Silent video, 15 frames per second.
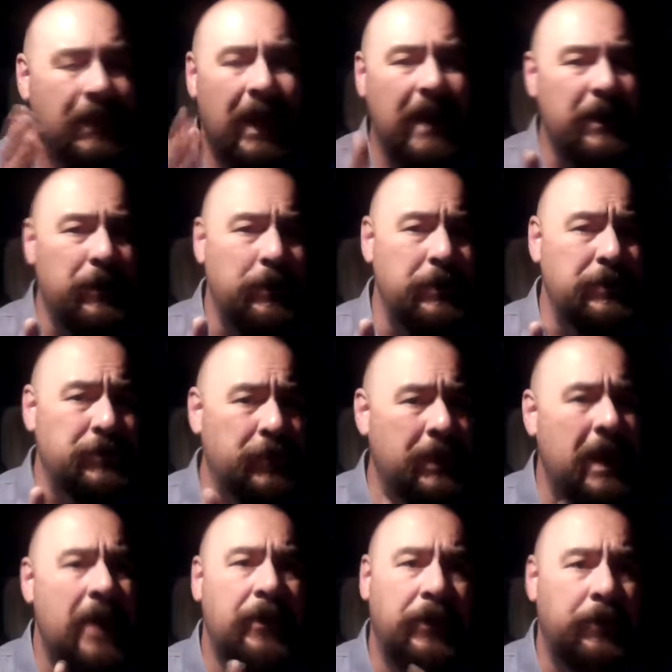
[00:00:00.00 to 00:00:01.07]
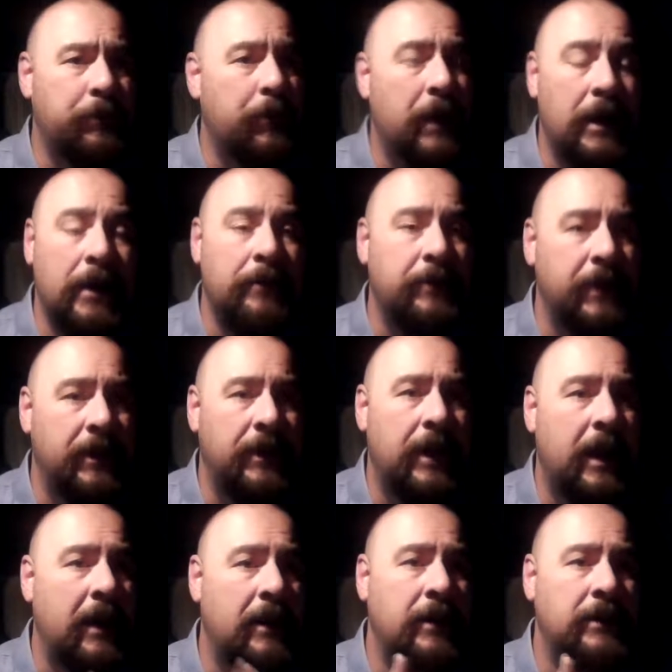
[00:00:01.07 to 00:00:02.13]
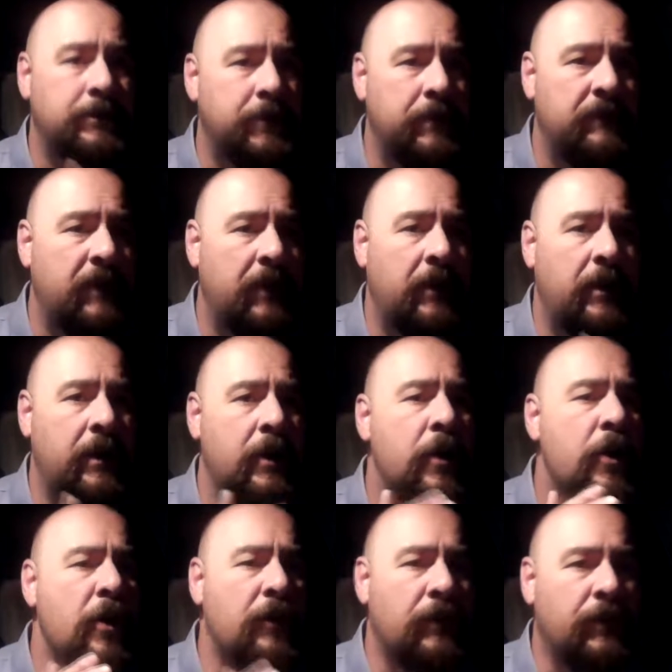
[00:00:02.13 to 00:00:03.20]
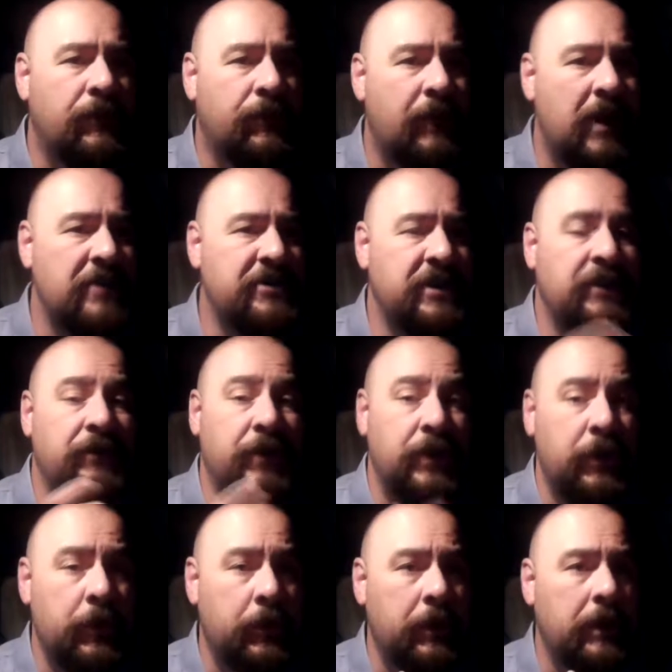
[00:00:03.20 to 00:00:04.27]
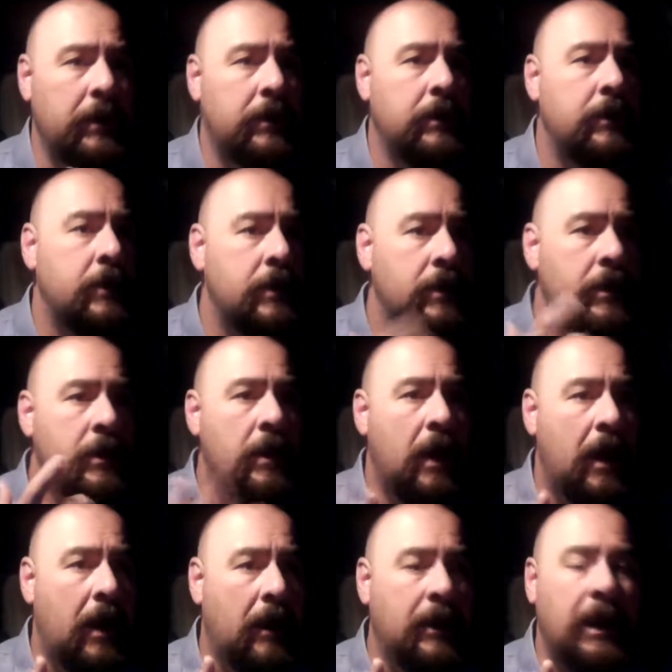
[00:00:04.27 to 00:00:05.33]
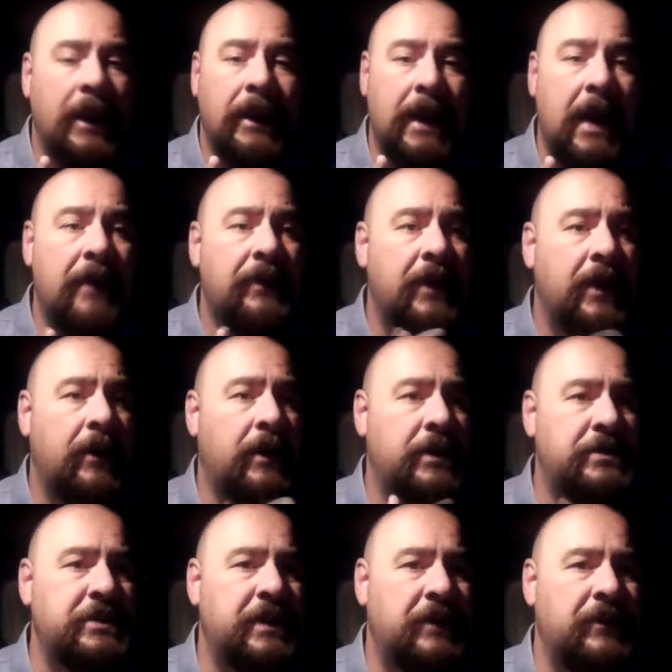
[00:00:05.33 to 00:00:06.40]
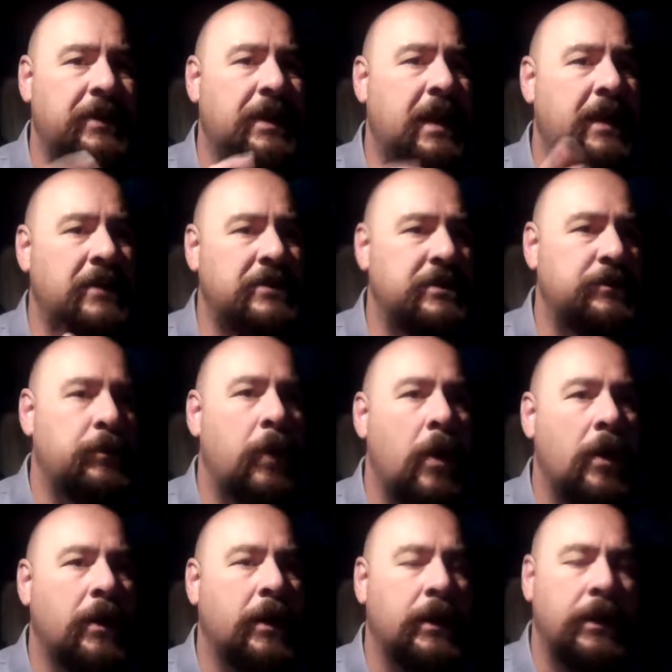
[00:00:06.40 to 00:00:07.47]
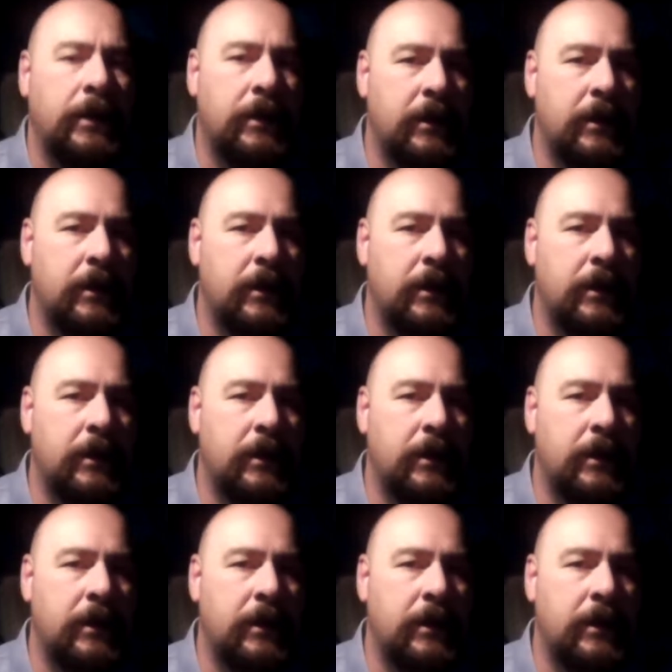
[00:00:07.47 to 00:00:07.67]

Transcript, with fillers: I do enjoy that little break up to the day. It's been very refreshing and renewing uh, getting out there each and every day and just walking.